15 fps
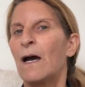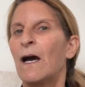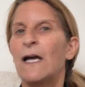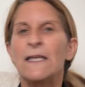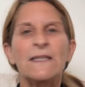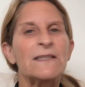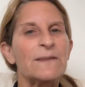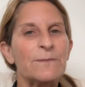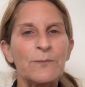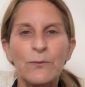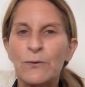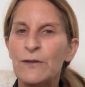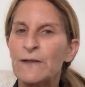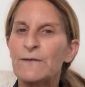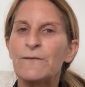
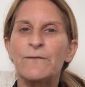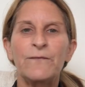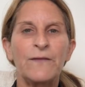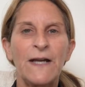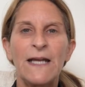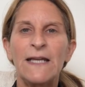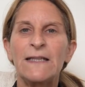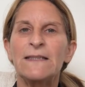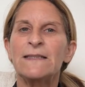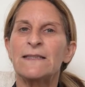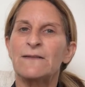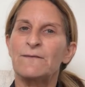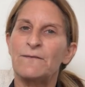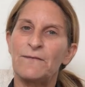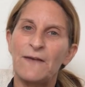unsupportive friends
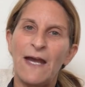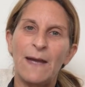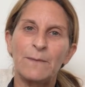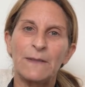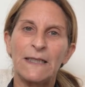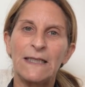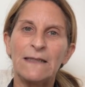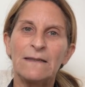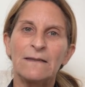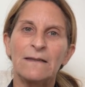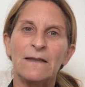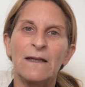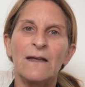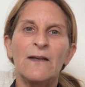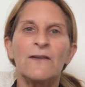and family,
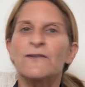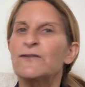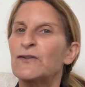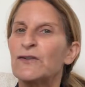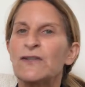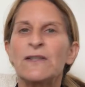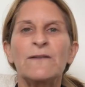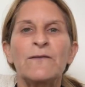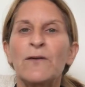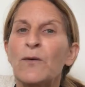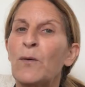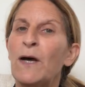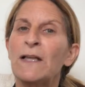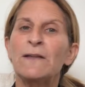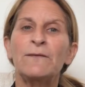searching for
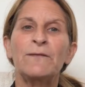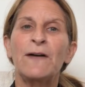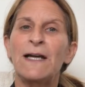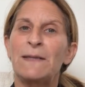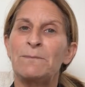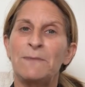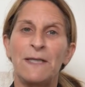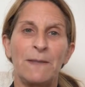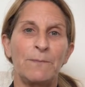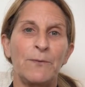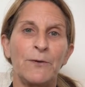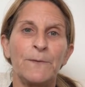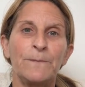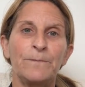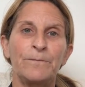qualified
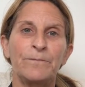people,